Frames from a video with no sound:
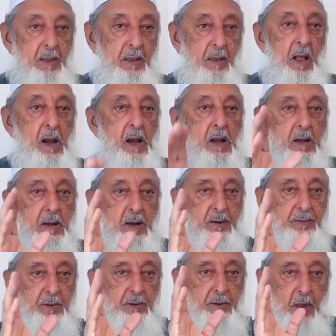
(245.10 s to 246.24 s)
Allah. This
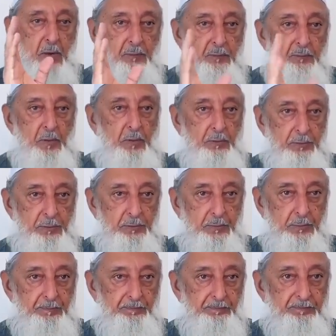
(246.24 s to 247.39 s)
is false.
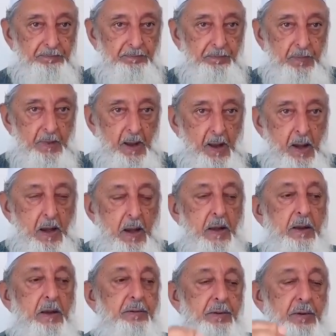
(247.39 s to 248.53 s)

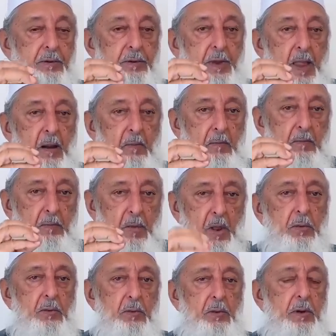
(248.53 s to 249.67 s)
This is
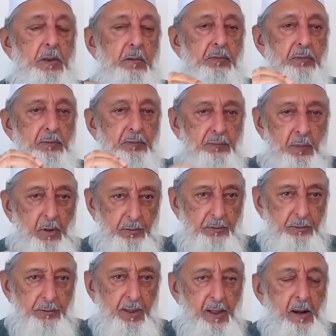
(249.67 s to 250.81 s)
not only false,
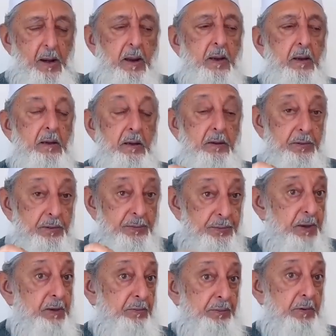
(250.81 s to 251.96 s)
this is
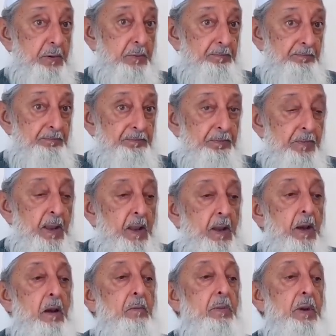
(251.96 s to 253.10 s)
sinful.
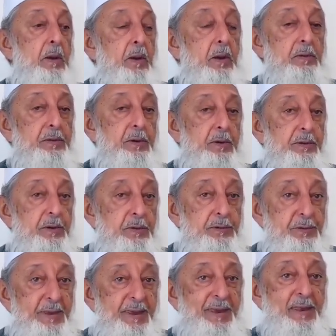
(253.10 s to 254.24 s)
Because the
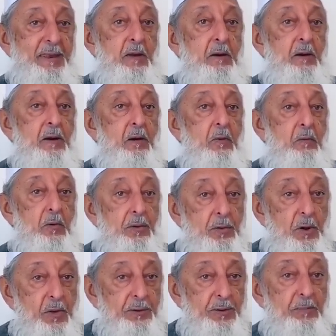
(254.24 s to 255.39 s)
Tashkeel were
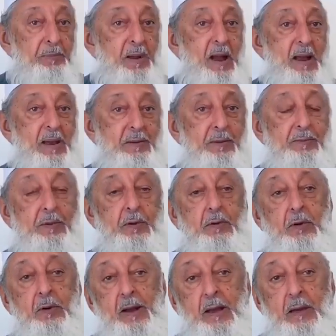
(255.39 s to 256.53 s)
not a part of the
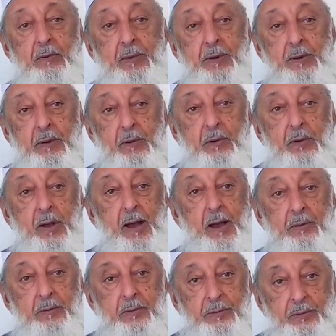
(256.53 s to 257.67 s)
Quran when the
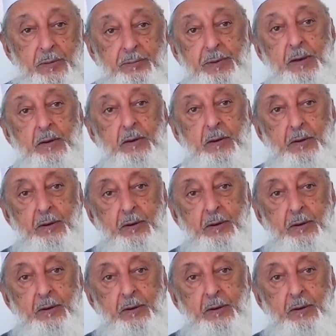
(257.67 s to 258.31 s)
Quran was revealed.